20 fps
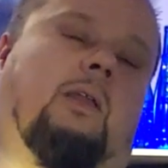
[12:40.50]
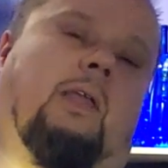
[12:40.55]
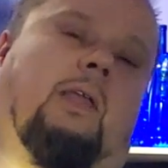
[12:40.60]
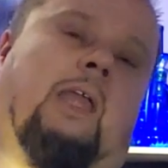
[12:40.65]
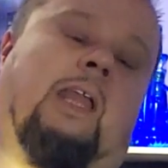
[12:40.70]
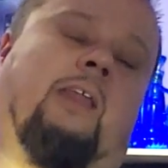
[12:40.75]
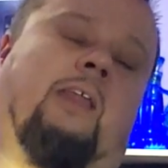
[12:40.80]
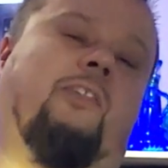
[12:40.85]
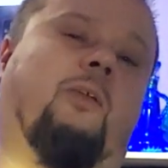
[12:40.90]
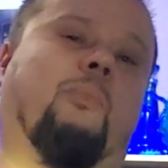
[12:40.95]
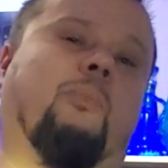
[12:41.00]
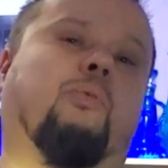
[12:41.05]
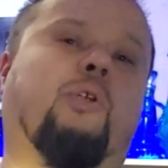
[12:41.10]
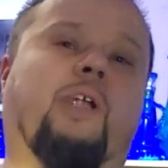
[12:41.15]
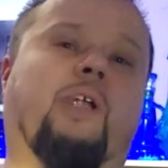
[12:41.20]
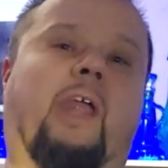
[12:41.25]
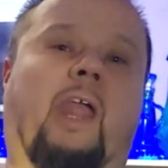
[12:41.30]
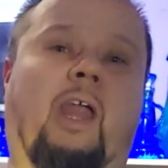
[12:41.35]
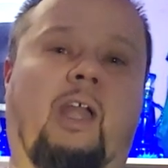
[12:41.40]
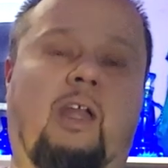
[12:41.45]
anything
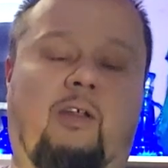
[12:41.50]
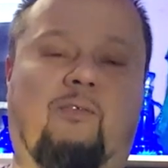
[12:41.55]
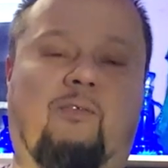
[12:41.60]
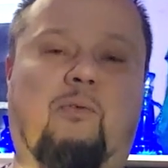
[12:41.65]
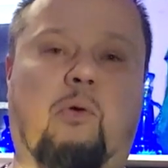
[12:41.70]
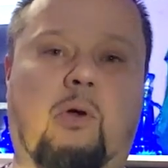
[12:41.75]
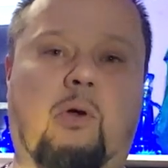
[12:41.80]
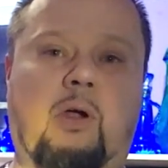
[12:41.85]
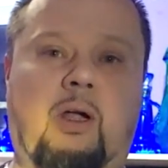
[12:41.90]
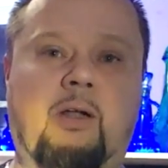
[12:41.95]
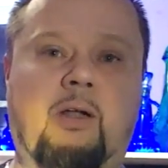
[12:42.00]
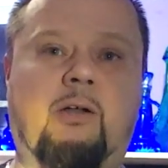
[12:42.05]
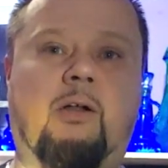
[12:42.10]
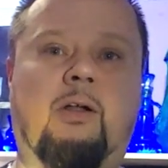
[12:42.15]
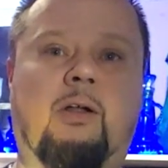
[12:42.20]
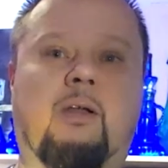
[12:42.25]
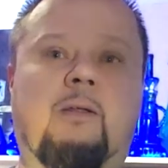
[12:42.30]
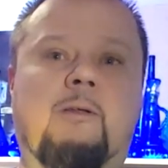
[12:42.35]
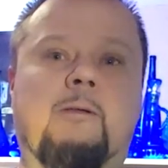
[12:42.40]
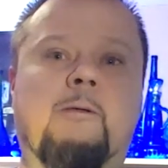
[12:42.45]
pre eighty-four
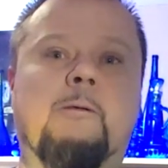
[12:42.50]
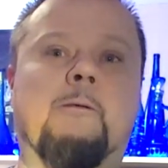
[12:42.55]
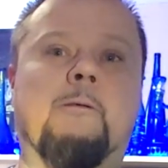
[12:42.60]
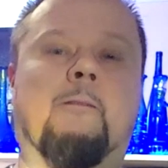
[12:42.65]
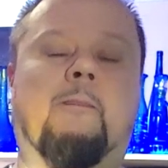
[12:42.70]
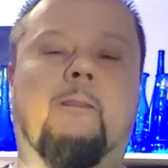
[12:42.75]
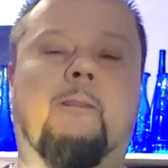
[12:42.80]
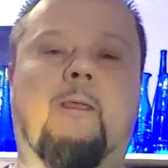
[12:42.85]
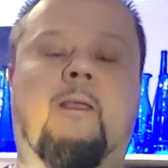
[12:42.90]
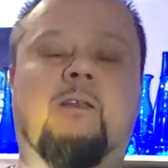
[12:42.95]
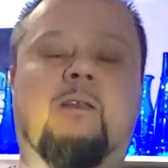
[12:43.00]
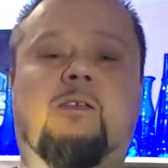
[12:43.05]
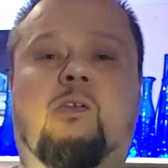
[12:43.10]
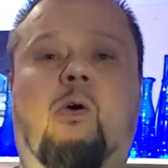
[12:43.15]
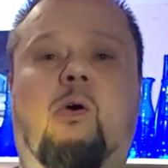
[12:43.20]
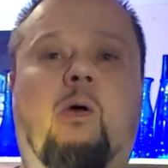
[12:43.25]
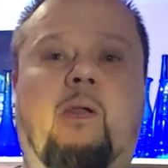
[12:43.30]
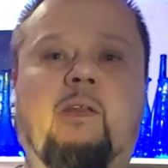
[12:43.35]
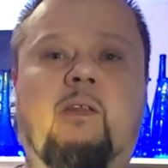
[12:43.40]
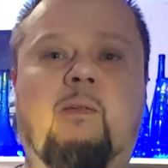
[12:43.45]
hundred is
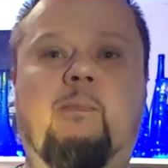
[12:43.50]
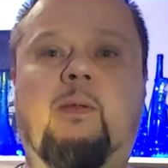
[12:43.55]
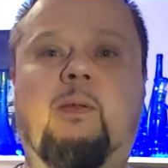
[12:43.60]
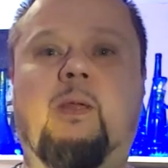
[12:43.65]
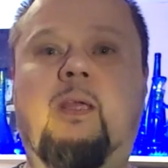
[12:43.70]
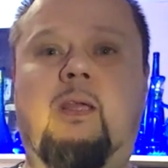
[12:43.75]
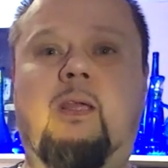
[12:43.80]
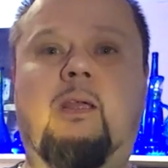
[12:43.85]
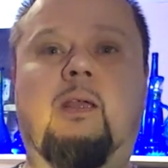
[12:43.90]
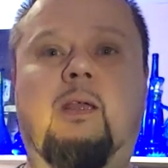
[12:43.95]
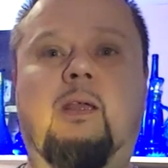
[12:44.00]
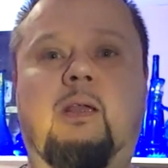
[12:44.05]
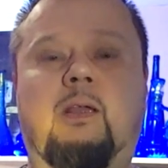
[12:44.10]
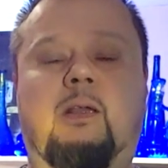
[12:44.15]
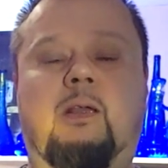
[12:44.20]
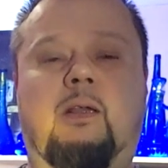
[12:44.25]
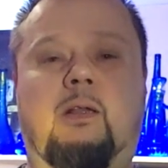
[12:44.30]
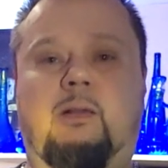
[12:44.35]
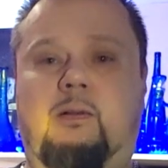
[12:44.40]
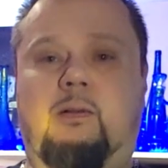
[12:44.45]
going to be
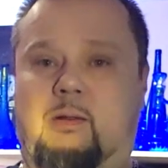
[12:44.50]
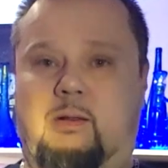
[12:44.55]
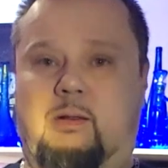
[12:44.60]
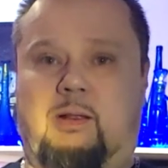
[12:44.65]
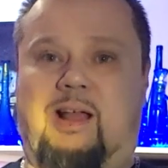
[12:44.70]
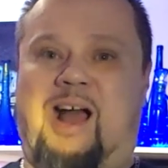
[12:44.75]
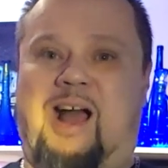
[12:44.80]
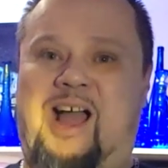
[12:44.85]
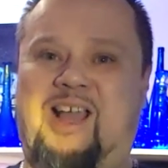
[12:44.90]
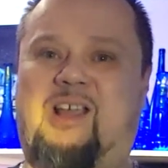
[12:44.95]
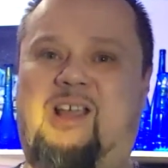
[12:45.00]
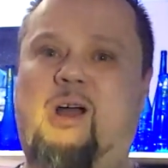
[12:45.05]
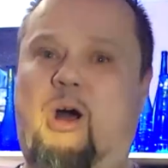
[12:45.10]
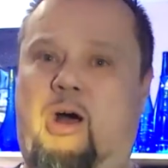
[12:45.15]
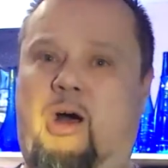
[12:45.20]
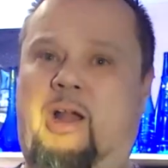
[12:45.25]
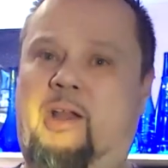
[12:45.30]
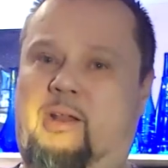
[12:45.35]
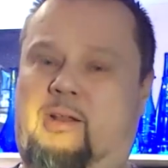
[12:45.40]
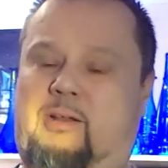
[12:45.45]

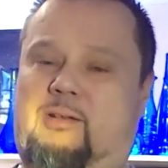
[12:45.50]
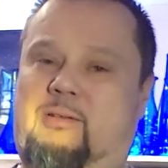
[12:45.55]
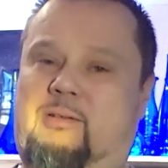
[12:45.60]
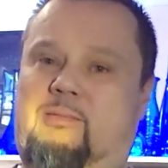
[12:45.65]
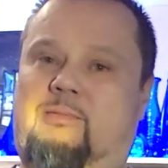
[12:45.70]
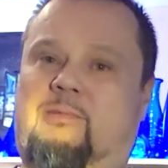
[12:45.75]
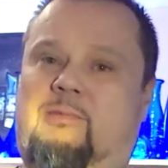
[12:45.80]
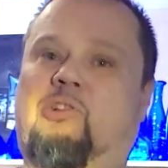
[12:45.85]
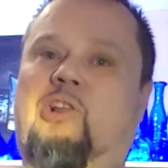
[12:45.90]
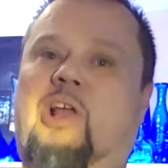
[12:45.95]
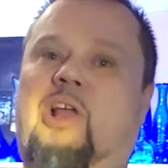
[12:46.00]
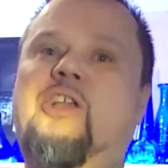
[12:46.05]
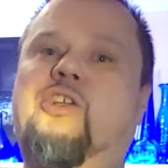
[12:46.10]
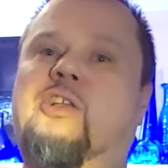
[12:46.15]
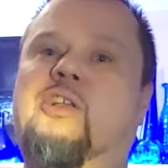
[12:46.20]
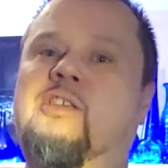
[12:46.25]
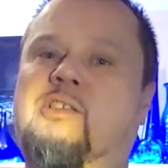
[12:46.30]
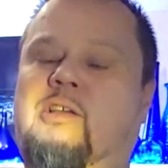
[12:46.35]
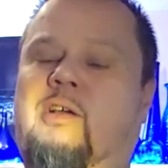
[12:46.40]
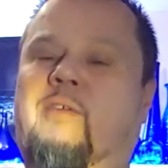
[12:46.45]
iconic
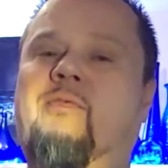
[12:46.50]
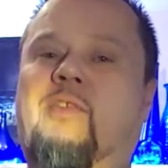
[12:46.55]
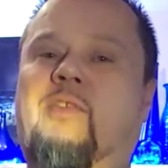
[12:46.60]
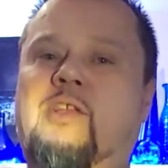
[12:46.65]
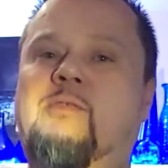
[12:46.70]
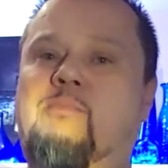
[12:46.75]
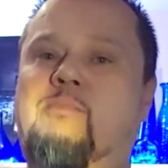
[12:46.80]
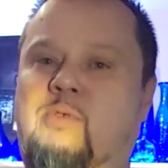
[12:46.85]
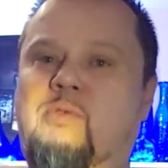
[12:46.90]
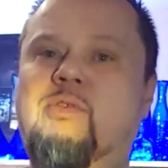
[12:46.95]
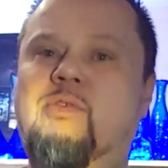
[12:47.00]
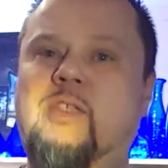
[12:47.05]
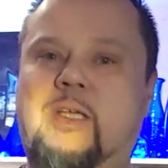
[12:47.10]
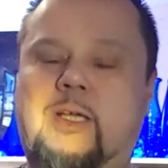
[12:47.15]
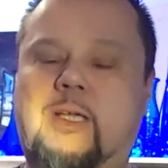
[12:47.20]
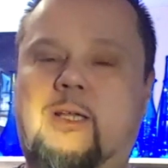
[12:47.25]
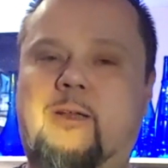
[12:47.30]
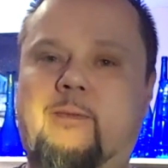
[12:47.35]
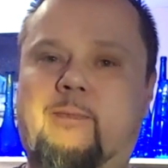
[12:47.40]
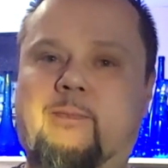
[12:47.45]
legends of this music
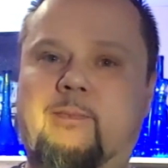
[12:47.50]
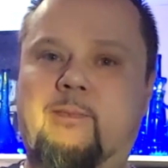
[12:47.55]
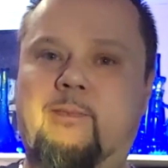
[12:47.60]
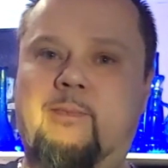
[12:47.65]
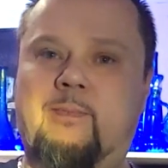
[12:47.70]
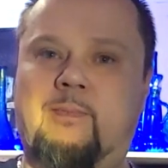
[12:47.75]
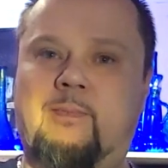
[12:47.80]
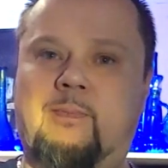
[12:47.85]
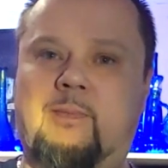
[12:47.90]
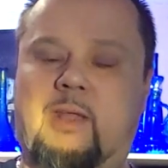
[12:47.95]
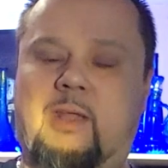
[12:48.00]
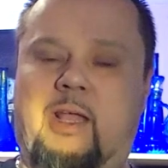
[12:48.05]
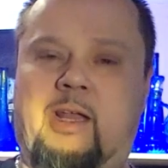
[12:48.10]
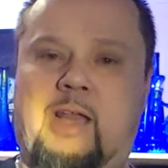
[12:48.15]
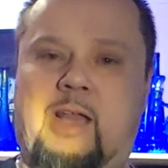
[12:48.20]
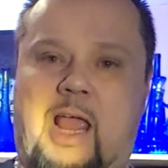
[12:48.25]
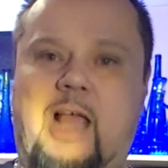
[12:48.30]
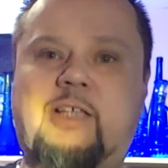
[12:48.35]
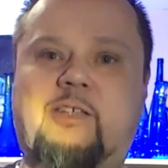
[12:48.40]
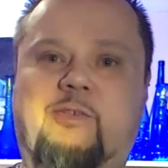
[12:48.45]

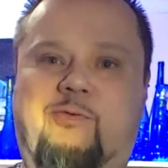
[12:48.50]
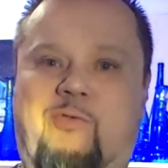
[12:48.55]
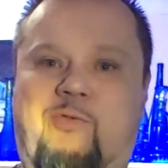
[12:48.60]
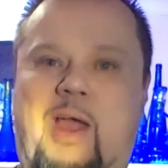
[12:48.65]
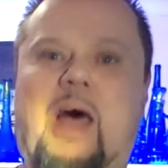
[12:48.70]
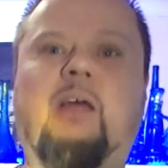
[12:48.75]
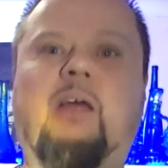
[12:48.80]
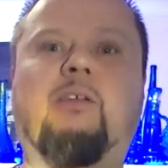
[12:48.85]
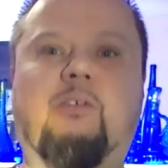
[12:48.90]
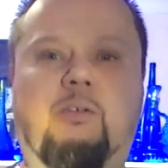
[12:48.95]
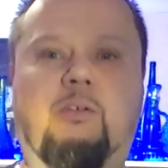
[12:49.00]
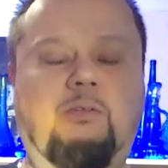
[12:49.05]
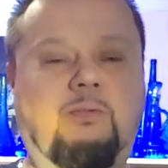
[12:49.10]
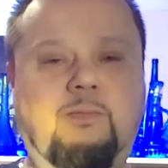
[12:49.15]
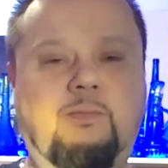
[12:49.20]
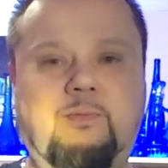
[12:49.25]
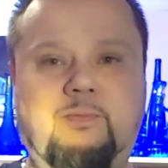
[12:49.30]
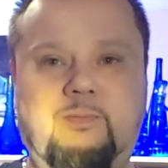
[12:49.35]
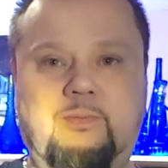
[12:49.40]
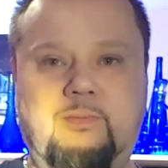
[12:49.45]
and has
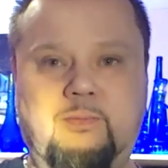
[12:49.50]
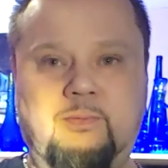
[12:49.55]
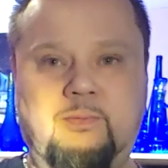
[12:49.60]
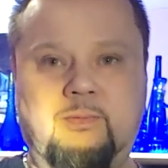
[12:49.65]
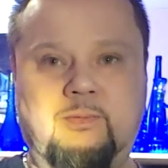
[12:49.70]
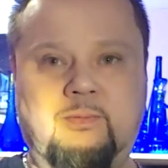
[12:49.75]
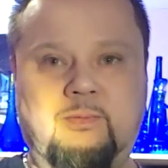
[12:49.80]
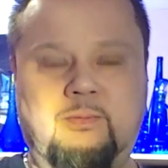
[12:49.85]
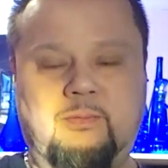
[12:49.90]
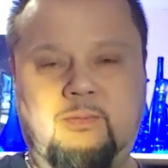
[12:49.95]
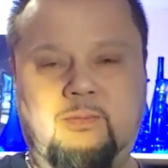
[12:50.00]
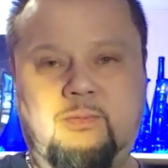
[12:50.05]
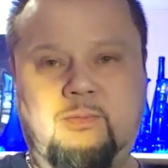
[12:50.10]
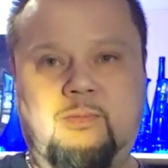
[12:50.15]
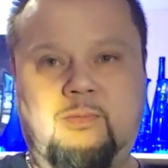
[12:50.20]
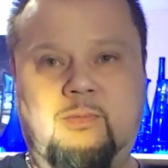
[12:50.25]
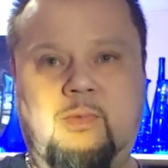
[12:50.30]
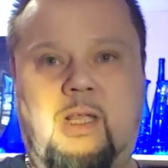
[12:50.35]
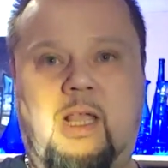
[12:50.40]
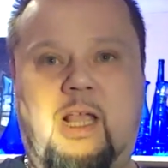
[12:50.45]

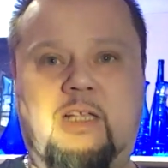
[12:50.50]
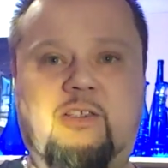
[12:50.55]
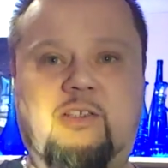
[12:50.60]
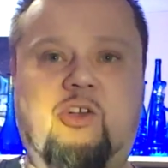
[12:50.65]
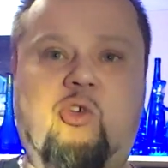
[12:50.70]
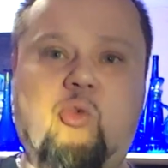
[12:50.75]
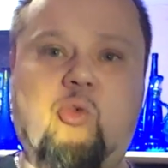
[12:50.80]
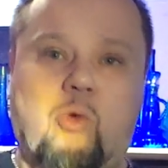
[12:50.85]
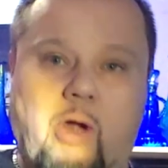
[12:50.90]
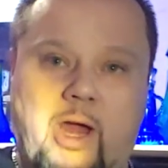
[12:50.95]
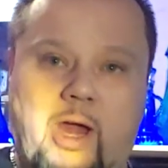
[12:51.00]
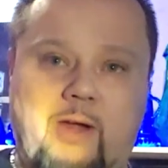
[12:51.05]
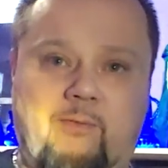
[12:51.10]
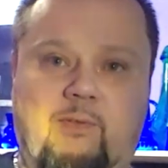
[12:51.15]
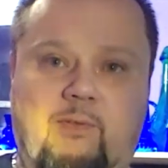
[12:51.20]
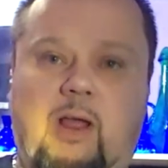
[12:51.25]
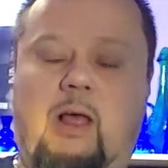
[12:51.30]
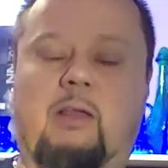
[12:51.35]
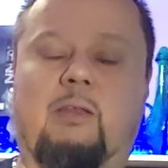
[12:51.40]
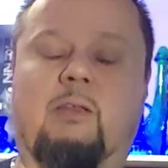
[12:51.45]
value, has great
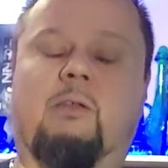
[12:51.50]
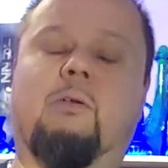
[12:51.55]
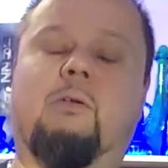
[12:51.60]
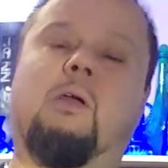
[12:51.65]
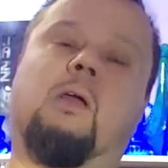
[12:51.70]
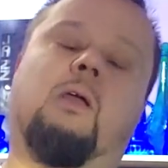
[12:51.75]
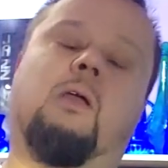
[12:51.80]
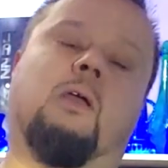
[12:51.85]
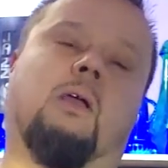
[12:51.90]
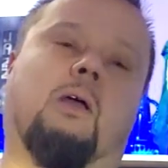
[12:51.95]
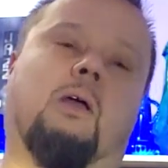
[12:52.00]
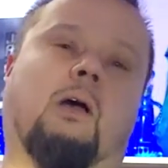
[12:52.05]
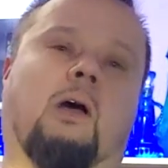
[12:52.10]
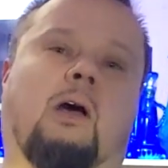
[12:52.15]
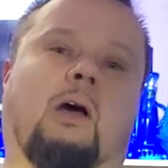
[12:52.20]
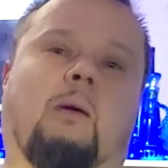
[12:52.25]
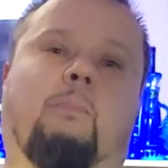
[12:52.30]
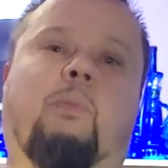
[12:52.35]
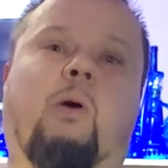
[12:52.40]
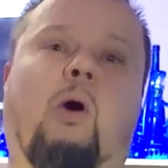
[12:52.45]
value.
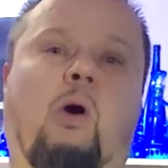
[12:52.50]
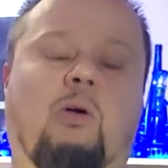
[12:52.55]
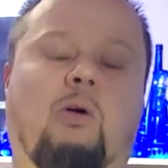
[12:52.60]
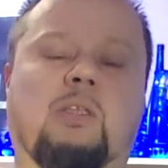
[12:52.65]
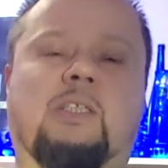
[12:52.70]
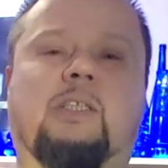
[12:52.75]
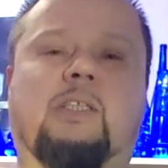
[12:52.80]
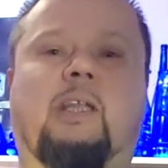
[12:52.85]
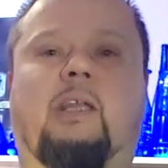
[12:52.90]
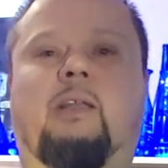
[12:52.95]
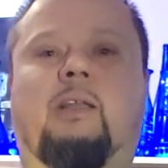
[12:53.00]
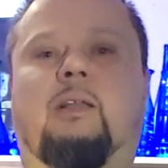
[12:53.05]
Uh, post